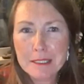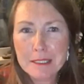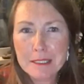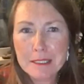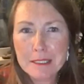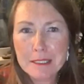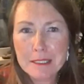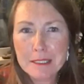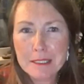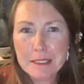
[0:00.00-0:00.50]

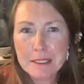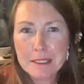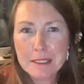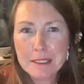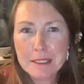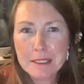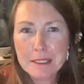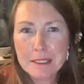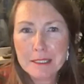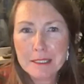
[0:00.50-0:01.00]

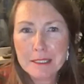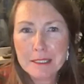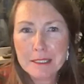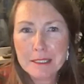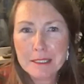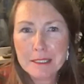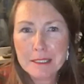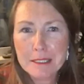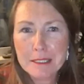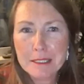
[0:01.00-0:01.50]

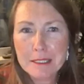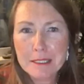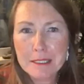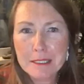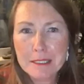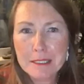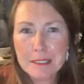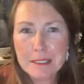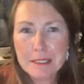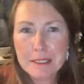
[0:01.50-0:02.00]

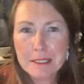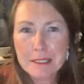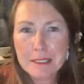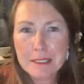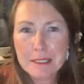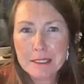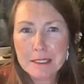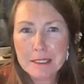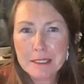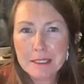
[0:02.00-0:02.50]

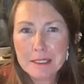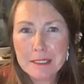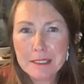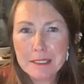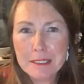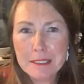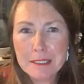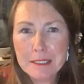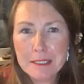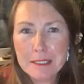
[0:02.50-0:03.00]

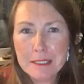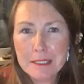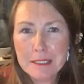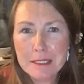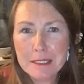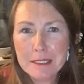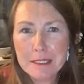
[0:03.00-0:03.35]
Nobody speaks.